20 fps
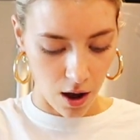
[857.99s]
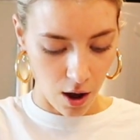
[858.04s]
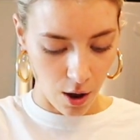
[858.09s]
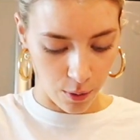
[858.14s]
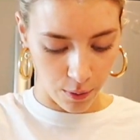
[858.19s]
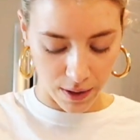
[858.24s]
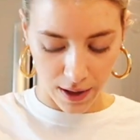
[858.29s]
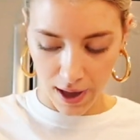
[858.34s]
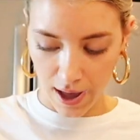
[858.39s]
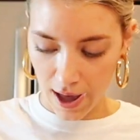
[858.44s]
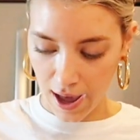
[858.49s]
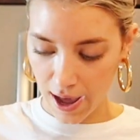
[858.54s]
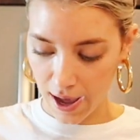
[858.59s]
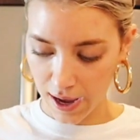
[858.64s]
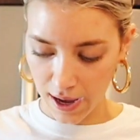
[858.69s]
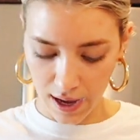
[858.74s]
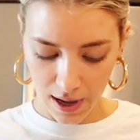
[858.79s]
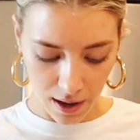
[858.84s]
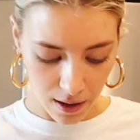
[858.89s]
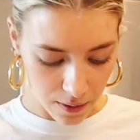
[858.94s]

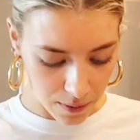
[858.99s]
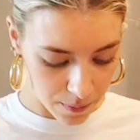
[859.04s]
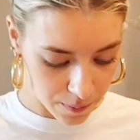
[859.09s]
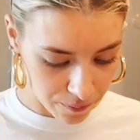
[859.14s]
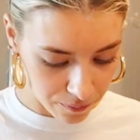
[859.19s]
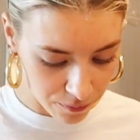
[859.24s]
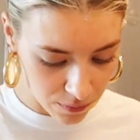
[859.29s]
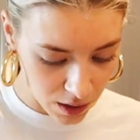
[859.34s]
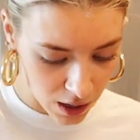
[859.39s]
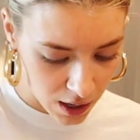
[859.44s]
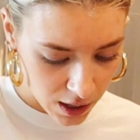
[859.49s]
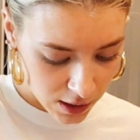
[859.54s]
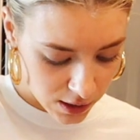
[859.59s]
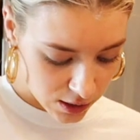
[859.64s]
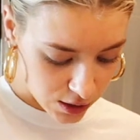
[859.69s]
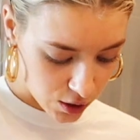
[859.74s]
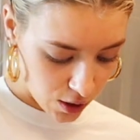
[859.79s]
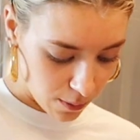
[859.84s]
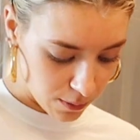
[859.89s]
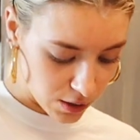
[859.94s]
Okay.
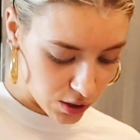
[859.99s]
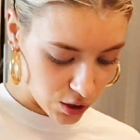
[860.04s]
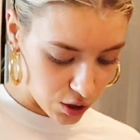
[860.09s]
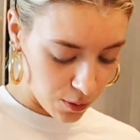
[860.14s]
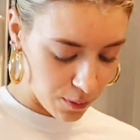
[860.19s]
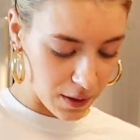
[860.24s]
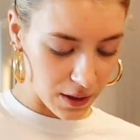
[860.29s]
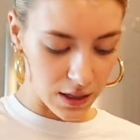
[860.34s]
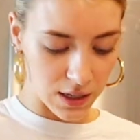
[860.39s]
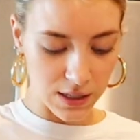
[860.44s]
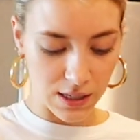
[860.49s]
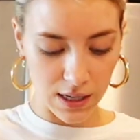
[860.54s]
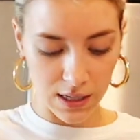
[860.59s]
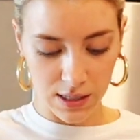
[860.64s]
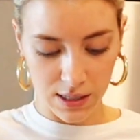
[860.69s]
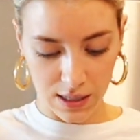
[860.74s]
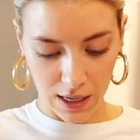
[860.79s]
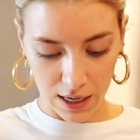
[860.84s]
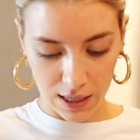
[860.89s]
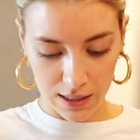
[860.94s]
So I'm assuming this
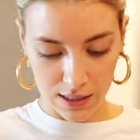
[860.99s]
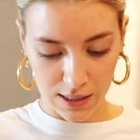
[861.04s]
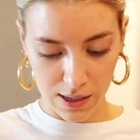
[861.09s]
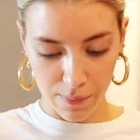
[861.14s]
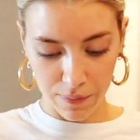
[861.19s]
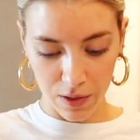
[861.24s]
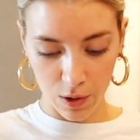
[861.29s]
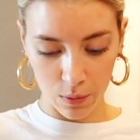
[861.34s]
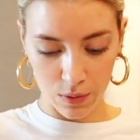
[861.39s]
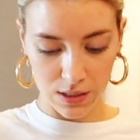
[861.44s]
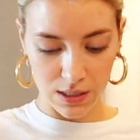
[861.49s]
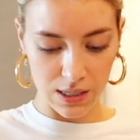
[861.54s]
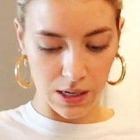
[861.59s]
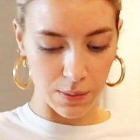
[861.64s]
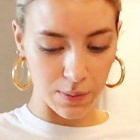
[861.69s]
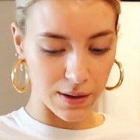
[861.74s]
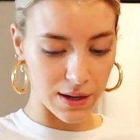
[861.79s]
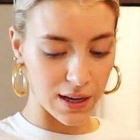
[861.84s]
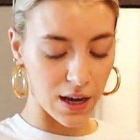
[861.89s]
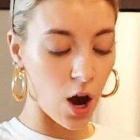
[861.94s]
has like something with
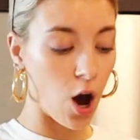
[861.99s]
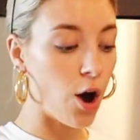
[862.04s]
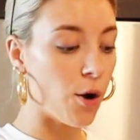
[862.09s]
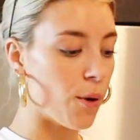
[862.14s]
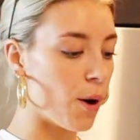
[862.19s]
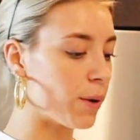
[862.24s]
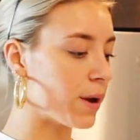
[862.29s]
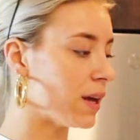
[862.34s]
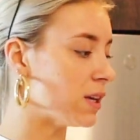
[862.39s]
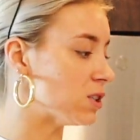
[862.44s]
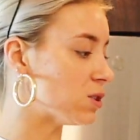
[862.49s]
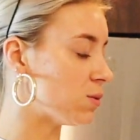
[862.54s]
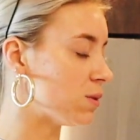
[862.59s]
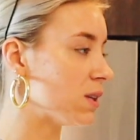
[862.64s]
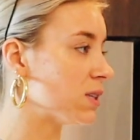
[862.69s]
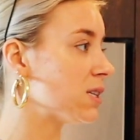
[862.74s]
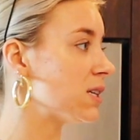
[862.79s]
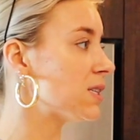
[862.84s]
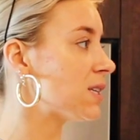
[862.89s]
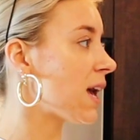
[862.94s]
CBD. Oh, okay, so
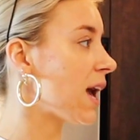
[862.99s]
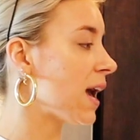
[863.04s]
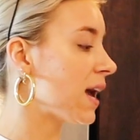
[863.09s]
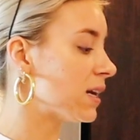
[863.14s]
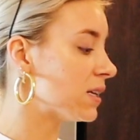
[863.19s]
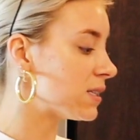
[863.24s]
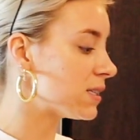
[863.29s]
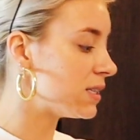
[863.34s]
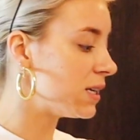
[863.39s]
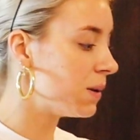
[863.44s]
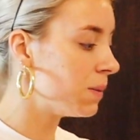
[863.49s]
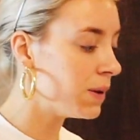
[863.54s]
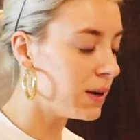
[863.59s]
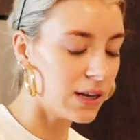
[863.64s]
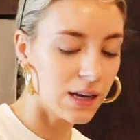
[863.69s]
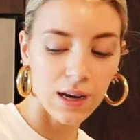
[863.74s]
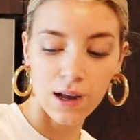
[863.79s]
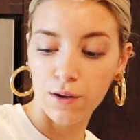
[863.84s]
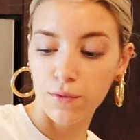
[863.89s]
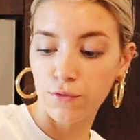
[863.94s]
this is a
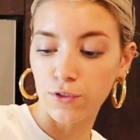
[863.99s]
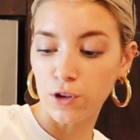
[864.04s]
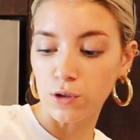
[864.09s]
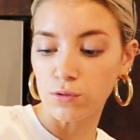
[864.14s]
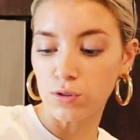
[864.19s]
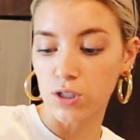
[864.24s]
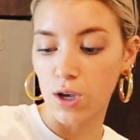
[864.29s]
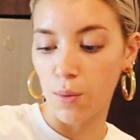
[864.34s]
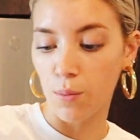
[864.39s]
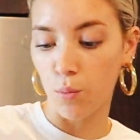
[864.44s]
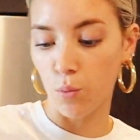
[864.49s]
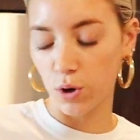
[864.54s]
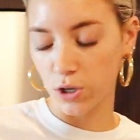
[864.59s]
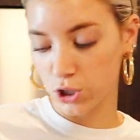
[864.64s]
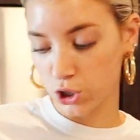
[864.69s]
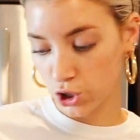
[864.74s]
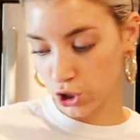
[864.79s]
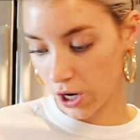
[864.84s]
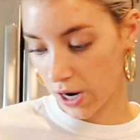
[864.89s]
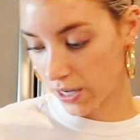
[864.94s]
CBD infused
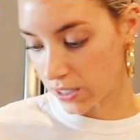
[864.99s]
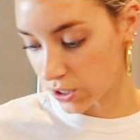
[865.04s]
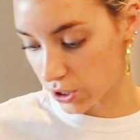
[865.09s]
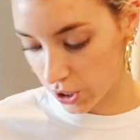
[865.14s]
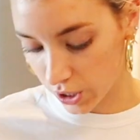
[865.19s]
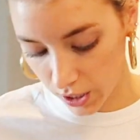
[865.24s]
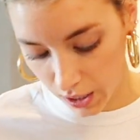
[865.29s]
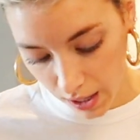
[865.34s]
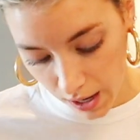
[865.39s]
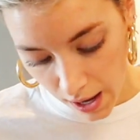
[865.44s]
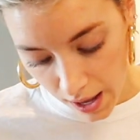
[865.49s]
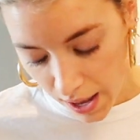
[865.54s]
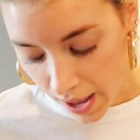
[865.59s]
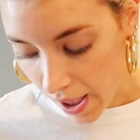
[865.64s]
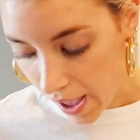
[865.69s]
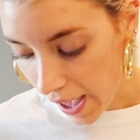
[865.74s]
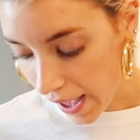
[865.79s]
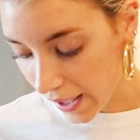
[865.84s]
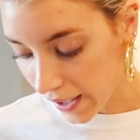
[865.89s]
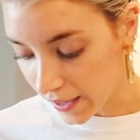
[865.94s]
moisturizer.
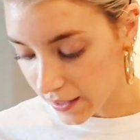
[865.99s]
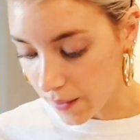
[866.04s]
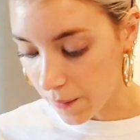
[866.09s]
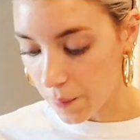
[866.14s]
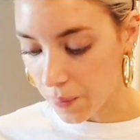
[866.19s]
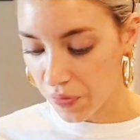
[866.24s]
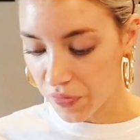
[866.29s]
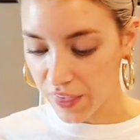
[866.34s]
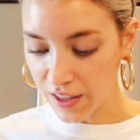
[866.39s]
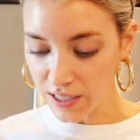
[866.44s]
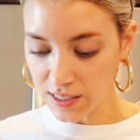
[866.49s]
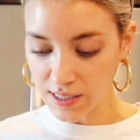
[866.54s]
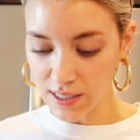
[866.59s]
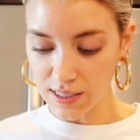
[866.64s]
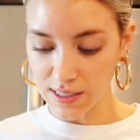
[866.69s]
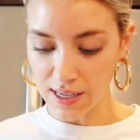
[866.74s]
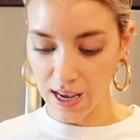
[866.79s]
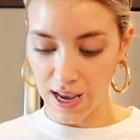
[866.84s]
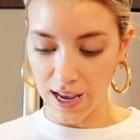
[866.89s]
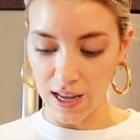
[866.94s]
And this
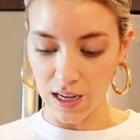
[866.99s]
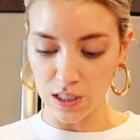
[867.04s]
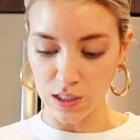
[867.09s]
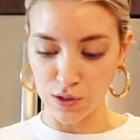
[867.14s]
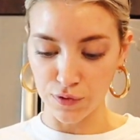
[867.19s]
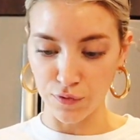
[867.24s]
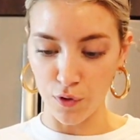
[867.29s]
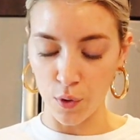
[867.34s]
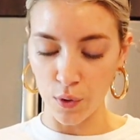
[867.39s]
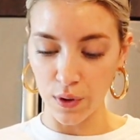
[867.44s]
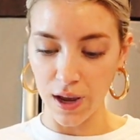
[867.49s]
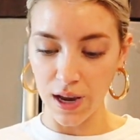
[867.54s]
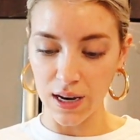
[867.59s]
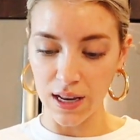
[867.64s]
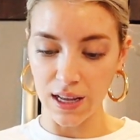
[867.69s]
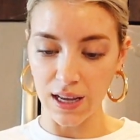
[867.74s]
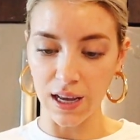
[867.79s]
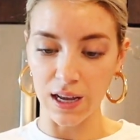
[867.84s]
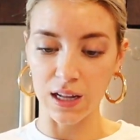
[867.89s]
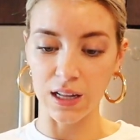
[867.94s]
is a
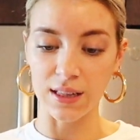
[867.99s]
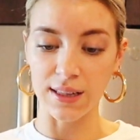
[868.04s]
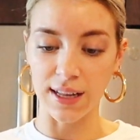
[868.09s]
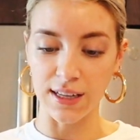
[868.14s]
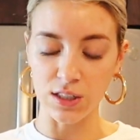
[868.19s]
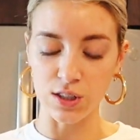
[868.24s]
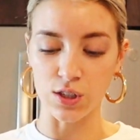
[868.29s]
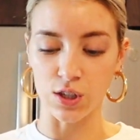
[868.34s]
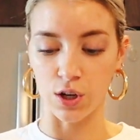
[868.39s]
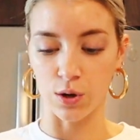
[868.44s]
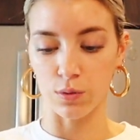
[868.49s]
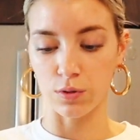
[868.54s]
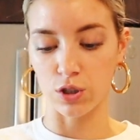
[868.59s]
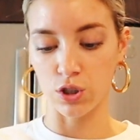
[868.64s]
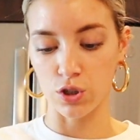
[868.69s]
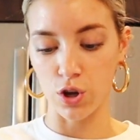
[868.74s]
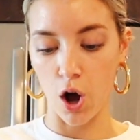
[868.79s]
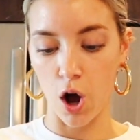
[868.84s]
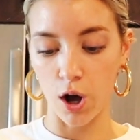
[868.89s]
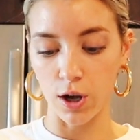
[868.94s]
exfoliating cleanser, which
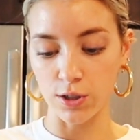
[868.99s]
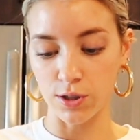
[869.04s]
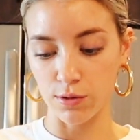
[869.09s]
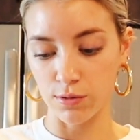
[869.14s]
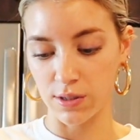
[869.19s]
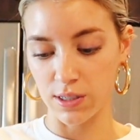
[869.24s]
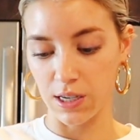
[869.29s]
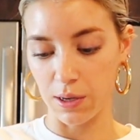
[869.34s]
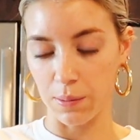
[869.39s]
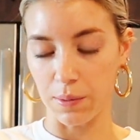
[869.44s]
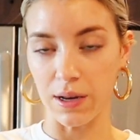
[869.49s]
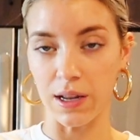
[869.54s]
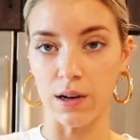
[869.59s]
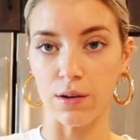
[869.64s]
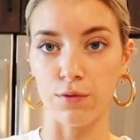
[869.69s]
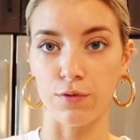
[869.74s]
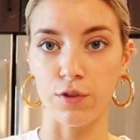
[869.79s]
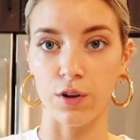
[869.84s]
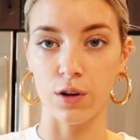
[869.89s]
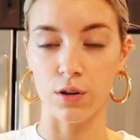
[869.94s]
is also CBD
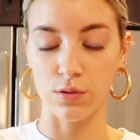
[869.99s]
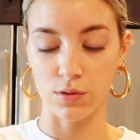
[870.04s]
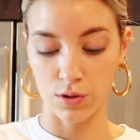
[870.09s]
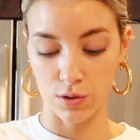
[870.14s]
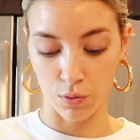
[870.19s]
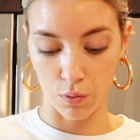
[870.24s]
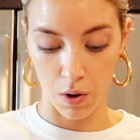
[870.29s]
infused.